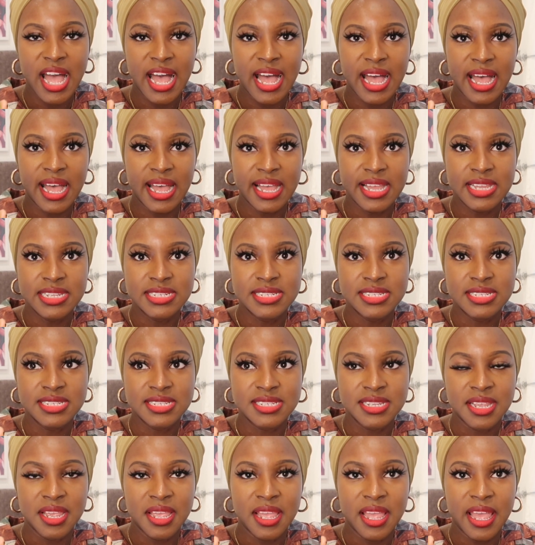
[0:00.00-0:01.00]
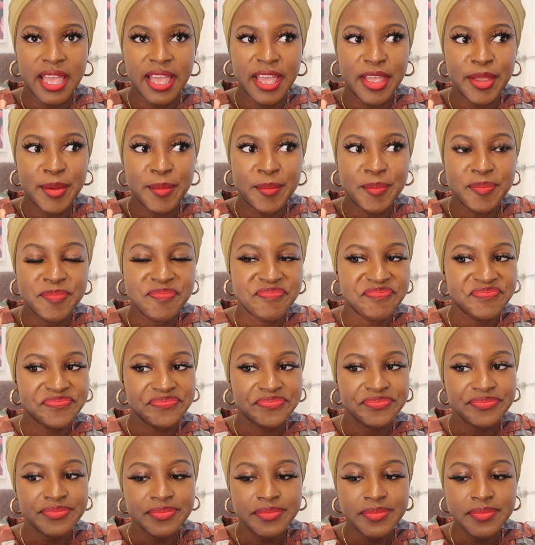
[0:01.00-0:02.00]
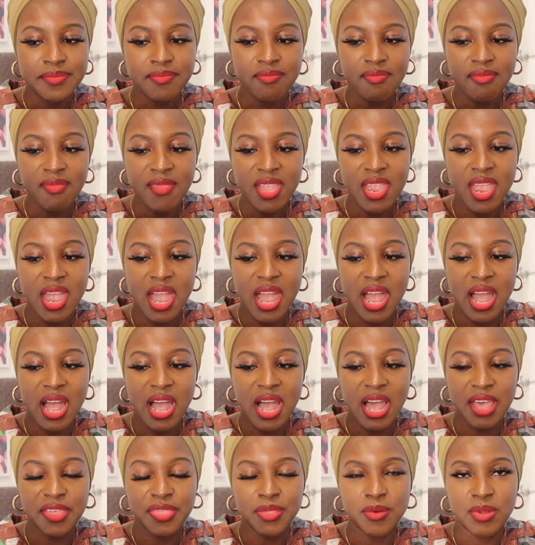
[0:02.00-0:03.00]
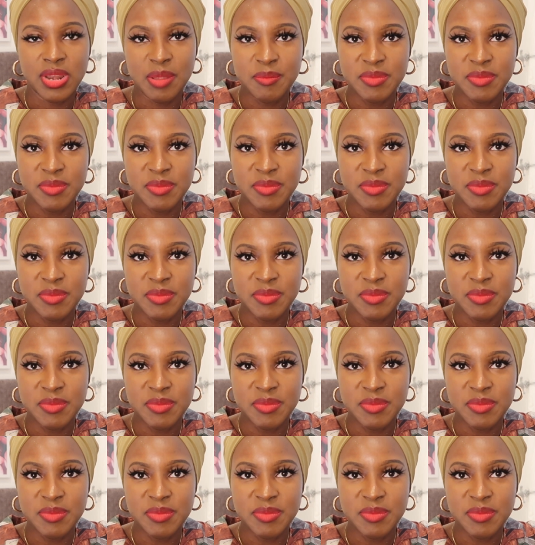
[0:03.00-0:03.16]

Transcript: and I thought,